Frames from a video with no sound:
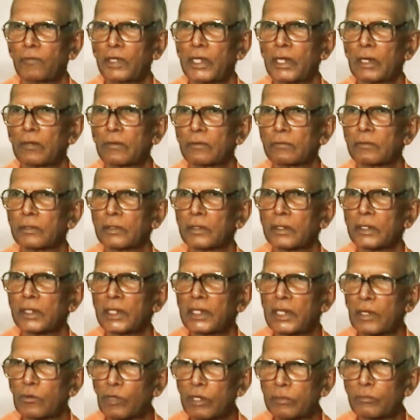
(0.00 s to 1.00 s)
We have
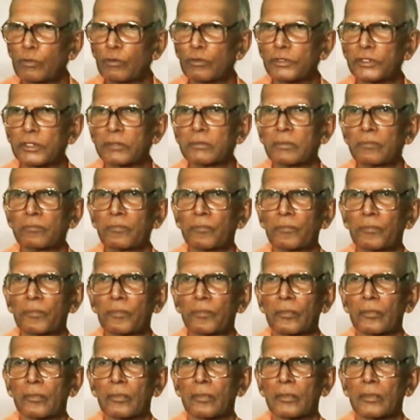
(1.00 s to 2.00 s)
in our bosom
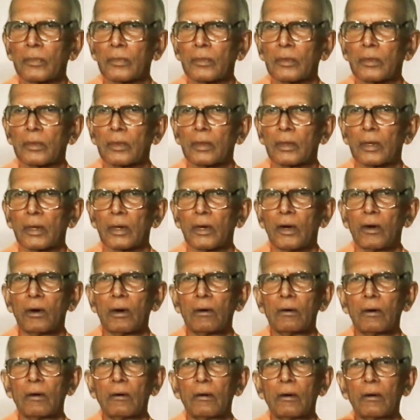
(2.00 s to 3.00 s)

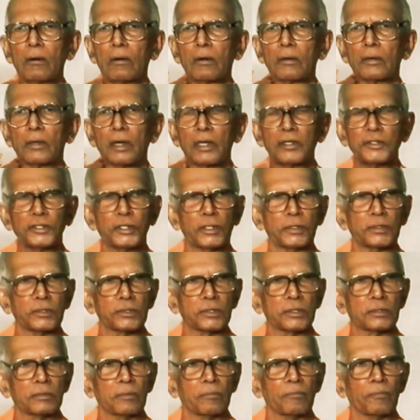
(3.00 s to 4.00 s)
all
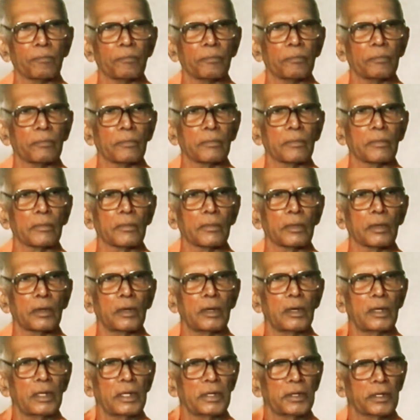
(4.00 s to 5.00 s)
religions,
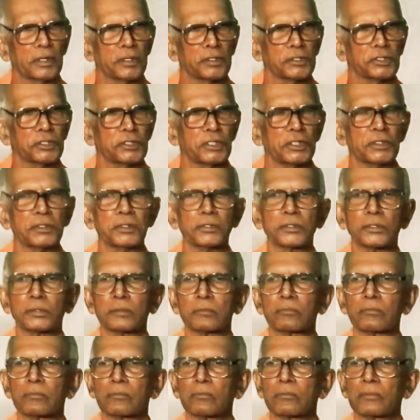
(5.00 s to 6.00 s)
early Christians,
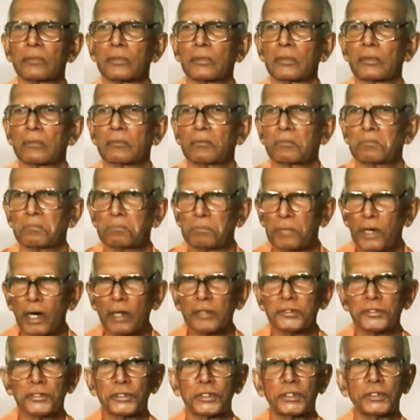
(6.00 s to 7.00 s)

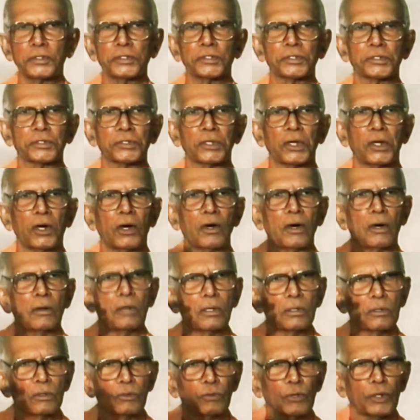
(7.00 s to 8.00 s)
Parsis,
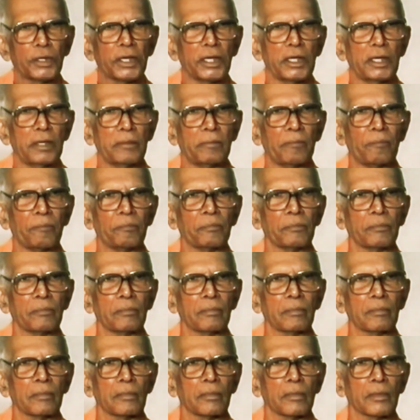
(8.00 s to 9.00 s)
all who came
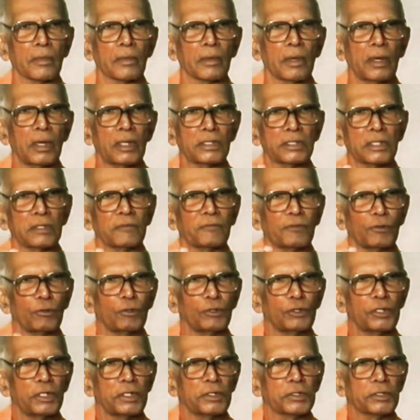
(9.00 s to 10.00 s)
as
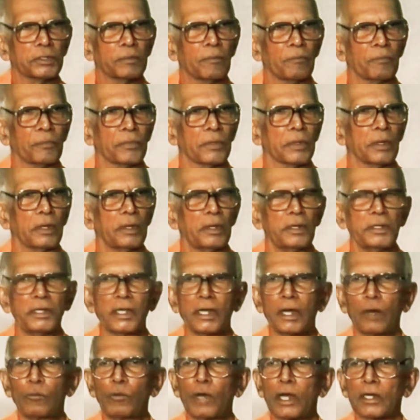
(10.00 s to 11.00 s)
refugees
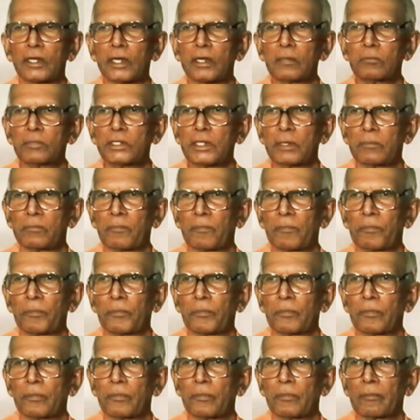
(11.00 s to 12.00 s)
India welcomed them.
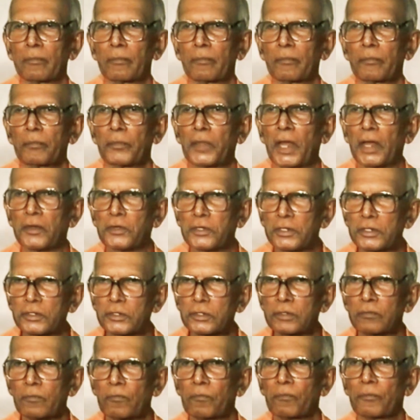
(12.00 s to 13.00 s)
That
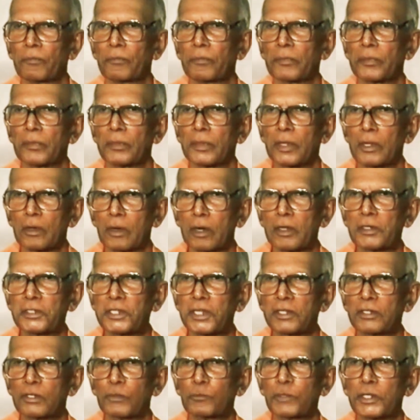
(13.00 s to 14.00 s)
is the
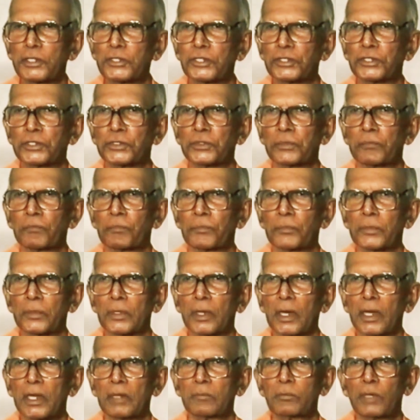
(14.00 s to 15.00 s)
religion to which
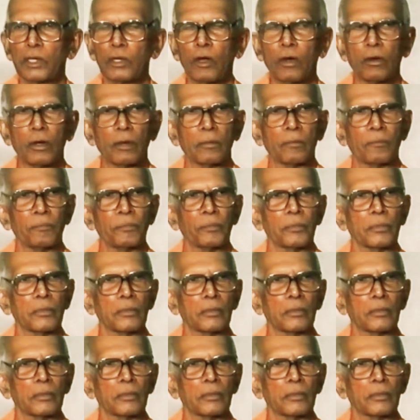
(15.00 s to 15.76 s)
I belong.